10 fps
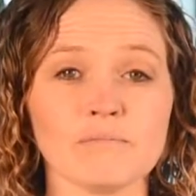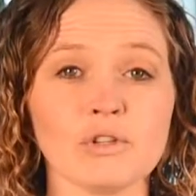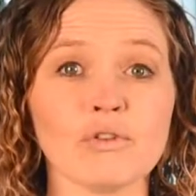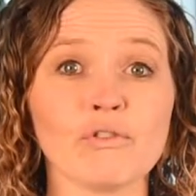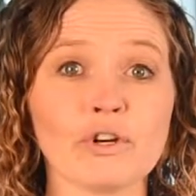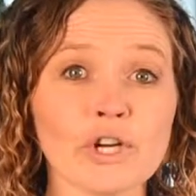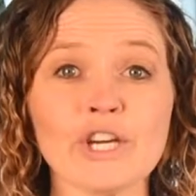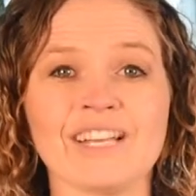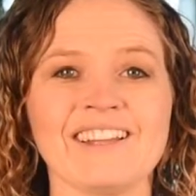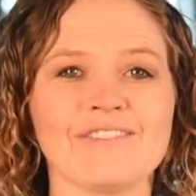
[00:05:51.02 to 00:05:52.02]
you'll feel
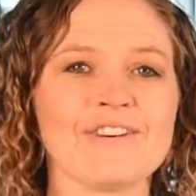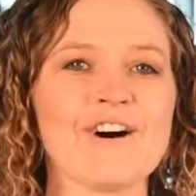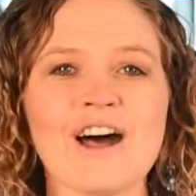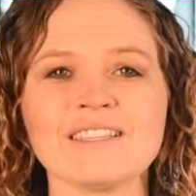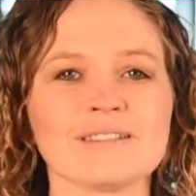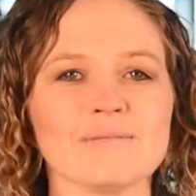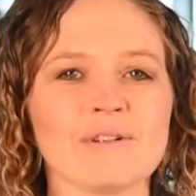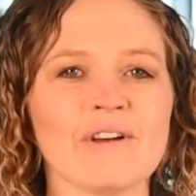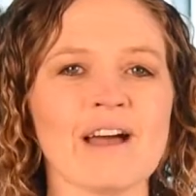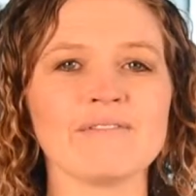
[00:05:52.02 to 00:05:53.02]
good. You'll feel awesome.
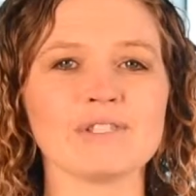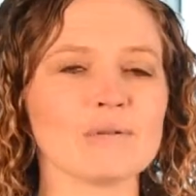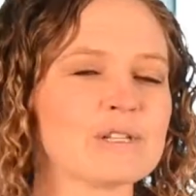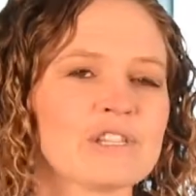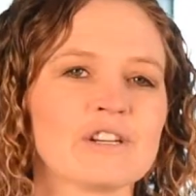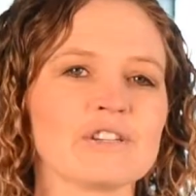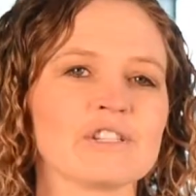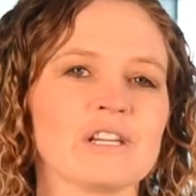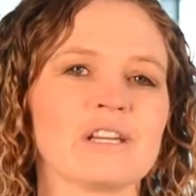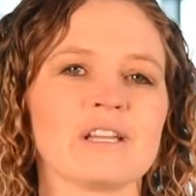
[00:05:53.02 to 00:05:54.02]
You'll have so much
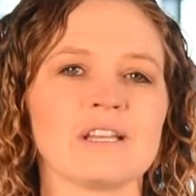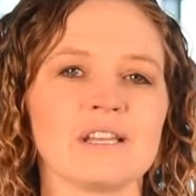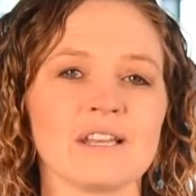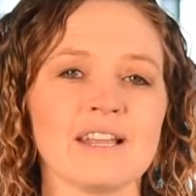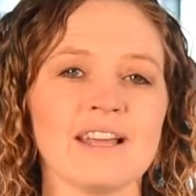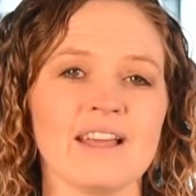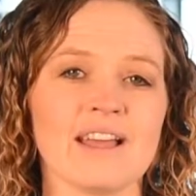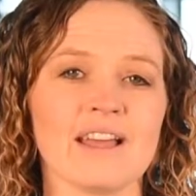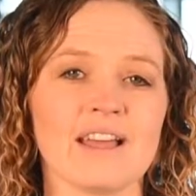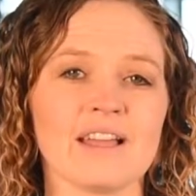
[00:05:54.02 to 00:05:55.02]
energy, and
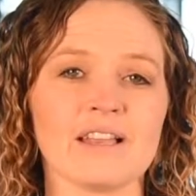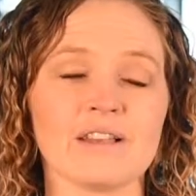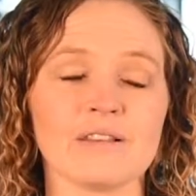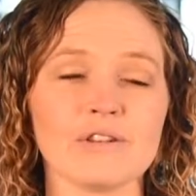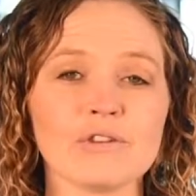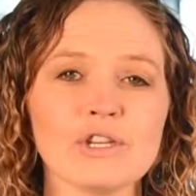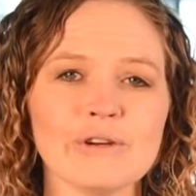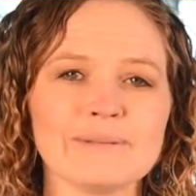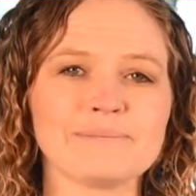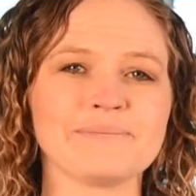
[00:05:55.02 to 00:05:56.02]
you can
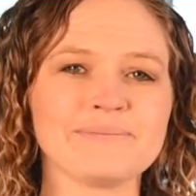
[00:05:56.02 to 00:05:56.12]
do it.